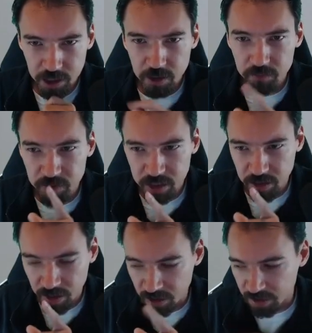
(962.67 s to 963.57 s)

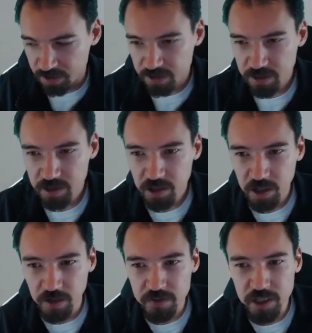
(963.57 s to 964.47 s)
because
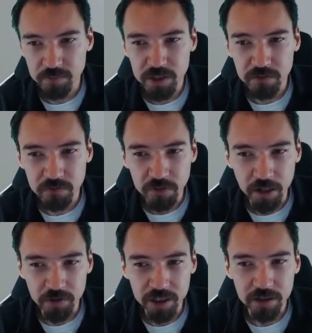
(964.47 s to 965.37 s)
of something
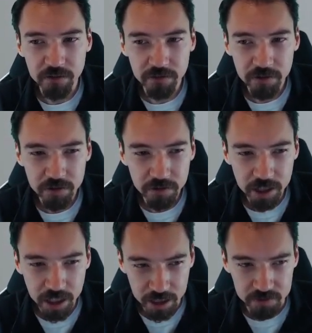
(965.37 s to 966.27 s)
very
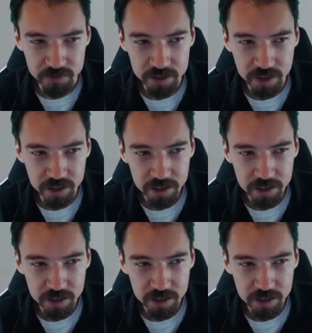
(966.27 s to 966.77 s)
interesting.